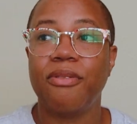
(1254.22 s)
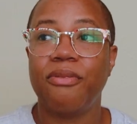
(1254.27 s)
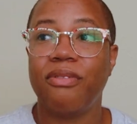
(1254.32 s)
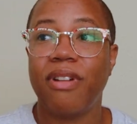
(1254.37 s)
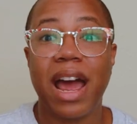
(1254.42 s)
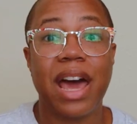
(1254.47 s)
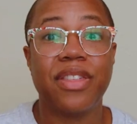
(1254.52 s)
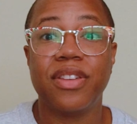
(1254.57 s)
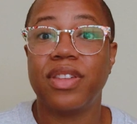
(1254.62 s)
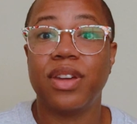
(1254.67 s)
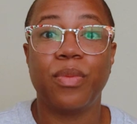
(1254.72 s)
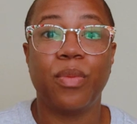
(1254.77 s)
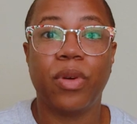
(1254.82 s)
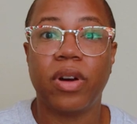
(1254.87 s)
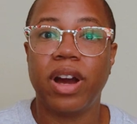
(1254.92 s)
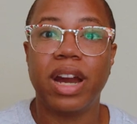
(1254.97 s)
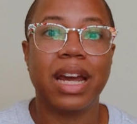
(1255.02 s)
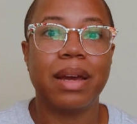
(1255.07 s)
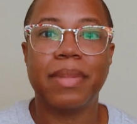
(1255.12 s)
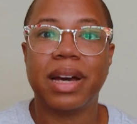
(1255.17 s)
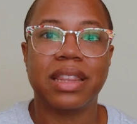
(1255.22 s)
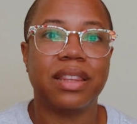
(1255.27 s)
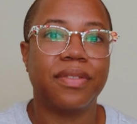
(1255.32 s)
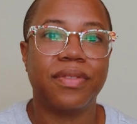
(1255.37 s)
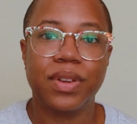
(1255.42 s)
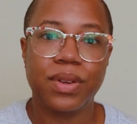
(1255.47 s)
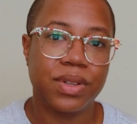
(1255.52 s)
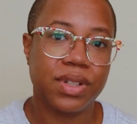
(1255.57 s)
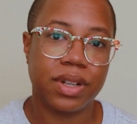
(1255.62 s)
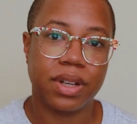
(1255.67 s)
rather than worrying about the
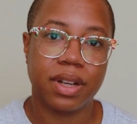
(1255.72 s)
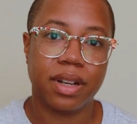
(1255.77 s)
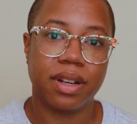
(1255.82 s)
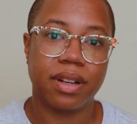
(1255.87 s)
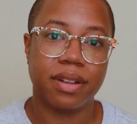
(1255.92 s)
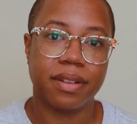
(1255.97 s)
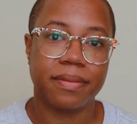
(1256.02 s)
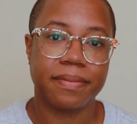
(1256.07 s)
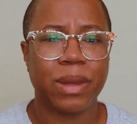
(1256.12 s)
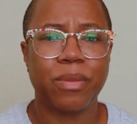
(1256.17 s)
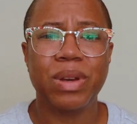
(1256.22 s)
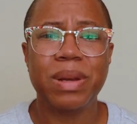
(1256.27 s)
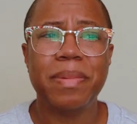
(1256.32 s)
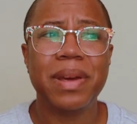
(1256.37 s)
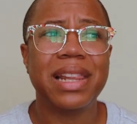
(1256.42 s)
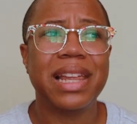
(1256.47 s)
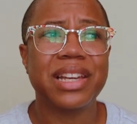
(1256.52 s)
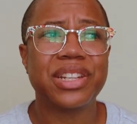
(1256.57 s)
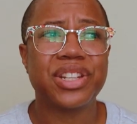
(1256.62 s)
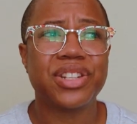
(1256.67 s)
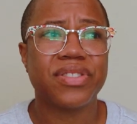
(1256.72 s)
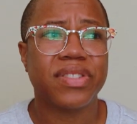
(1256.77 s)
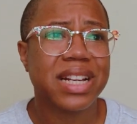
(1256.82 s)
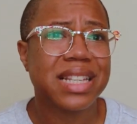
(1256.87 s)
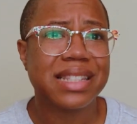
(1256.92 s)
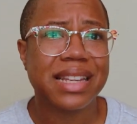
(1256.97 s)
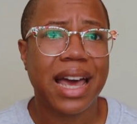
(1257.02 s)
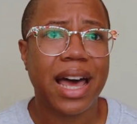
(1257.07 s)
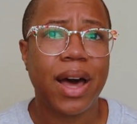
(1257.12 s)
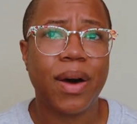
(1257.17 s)
future. We'd be less
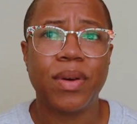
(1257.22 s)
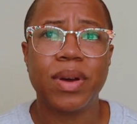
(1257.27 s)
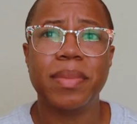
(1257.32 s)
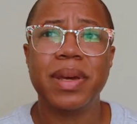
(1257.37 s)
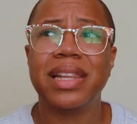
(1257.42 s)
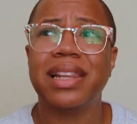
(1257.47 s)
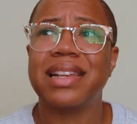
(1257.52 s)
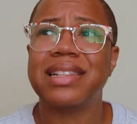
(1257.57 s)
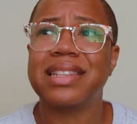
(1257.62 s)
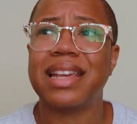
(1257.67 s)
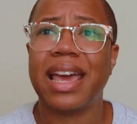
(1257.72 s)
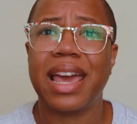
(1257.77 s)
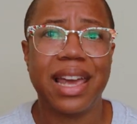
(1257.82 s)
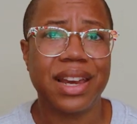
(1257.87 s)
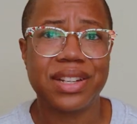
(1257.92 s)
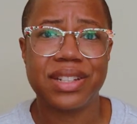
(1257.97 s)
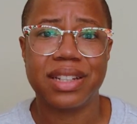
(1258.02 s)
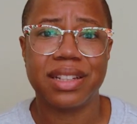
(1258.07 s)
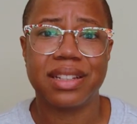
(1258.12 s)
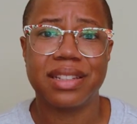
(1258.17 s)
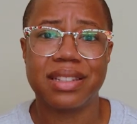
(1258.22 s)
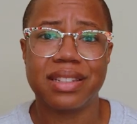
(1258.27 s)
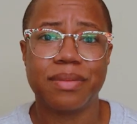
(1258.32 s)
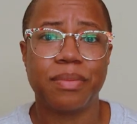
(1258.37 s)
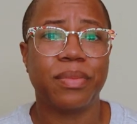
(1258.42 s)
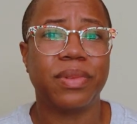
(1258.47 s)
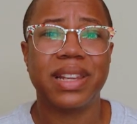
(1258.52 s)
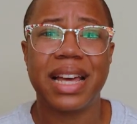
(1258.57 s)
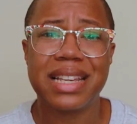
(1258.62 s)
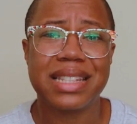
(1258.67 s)
stressed out. We'd be less anxious,
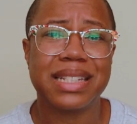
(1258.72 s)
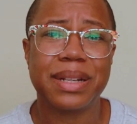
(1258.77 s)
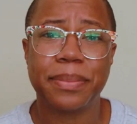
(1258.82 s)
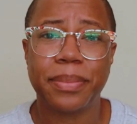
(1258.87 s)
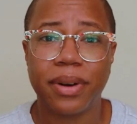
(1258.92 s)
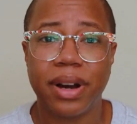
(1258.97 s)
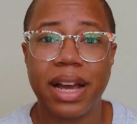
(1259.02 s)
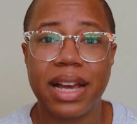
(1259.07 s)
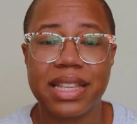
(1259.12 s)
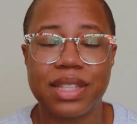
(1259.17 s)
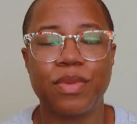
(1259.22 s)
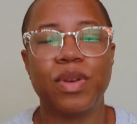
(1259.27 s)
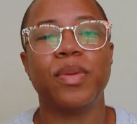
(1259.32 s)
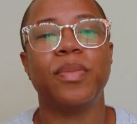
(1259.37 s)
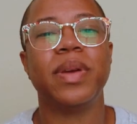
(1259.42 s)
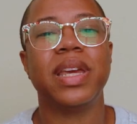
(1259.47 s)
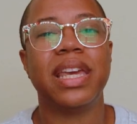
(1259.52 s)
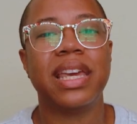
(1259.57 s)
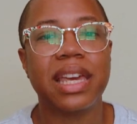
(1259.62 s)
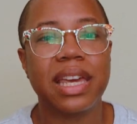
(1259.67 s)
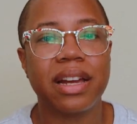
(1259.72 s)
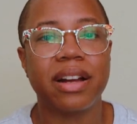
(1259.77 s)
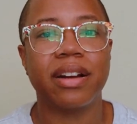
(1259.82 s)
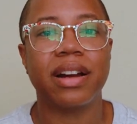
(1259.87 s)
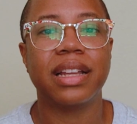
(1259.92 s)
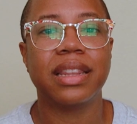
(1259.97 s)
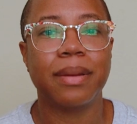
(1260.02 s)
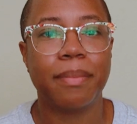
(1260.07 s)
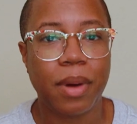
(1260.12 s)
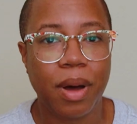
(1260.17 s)
less depressed. We would be
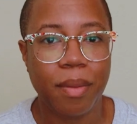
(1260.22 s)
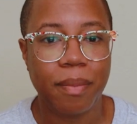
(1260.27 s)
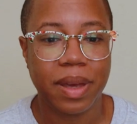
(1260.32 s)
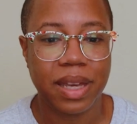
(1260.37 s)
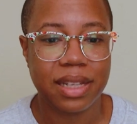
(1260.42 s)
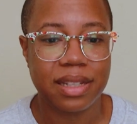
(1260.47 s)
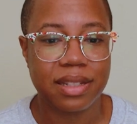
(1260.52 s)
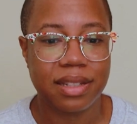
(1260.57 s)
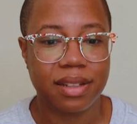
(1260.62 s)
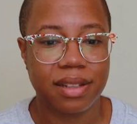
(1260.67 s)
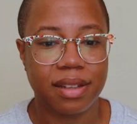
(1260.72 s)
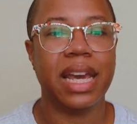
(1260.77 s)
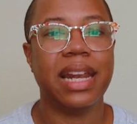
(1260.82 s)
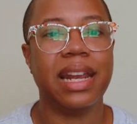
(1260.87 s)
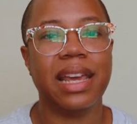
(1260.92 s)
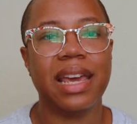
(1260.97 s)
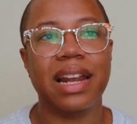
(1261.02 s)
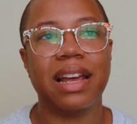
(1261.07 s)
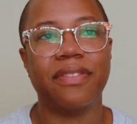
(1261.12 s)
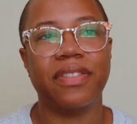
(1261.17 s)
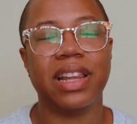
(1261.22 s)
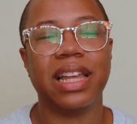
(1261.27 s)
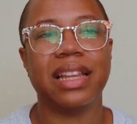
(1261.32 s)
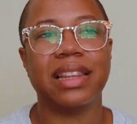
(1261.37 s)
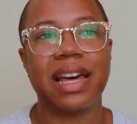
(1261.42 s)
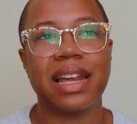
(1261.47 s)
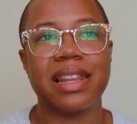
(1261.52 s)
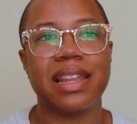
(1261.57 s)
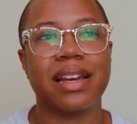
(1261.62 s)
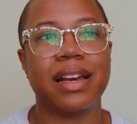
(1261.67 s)
here in the moment. And again, I feel like
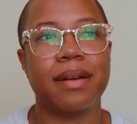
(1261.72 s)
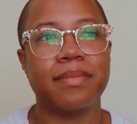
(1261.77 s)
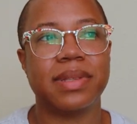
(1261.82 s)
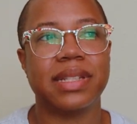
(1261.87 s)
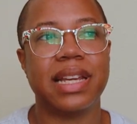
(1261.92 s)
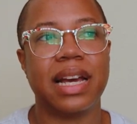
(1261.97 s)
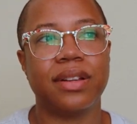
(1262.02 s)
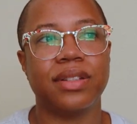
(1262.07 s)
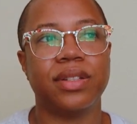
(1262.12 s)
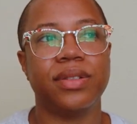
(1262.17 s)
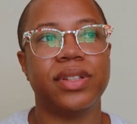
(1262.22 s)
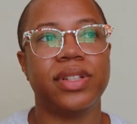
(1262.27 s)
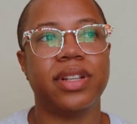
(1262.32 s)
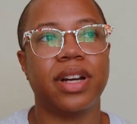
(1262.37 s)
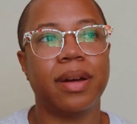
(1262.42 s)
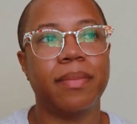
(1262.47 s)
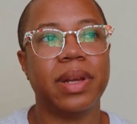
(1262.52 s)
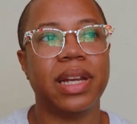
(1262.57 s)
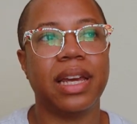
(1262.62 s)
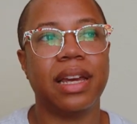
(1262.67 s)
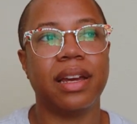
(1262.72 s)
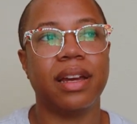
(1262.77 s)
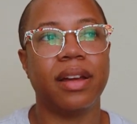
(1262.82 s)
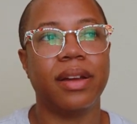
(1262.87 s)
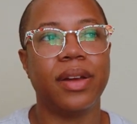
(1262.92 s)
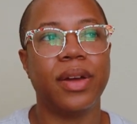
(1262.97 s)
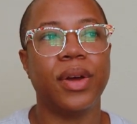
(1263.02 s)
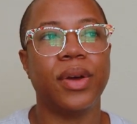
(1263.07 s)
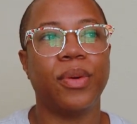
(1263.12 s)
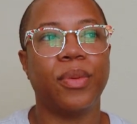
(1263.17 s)
a lot of that comes down to determining
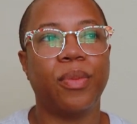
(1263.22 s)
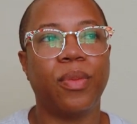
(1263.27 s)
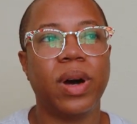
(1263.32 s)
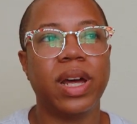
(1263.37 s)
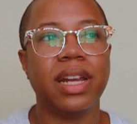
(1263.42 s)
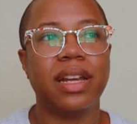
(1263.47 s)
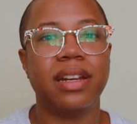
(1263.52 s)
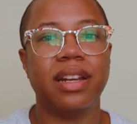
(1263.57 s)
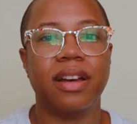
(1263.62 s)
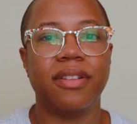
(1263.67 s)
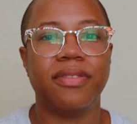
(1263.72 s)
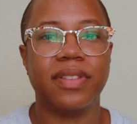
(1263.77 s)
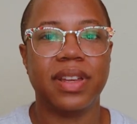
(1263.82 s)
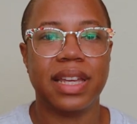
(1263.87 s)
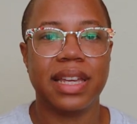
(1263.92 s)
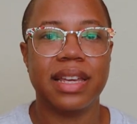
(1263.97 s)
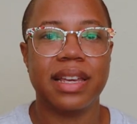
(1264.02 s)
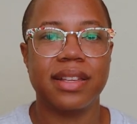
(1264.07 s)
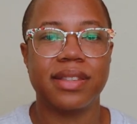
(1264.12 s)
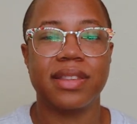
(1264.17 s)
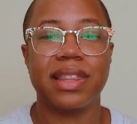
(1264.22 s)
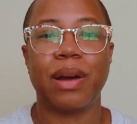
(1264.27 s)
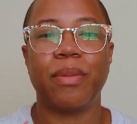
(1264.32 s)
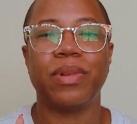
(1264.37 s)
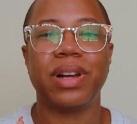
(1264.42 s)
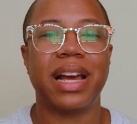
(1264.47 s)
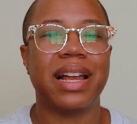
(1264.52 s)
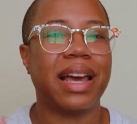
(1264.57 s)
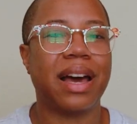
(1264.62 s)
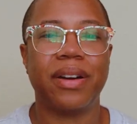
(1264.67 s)
what enough is so that
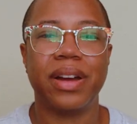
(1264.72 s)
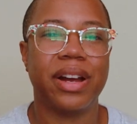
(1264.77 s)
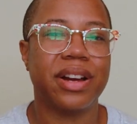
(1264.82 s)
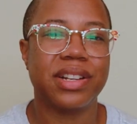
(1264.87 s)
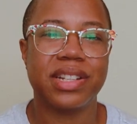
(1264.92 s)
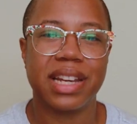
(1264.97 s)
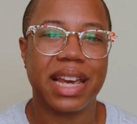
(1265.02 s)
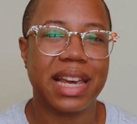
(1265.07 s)
we're not out here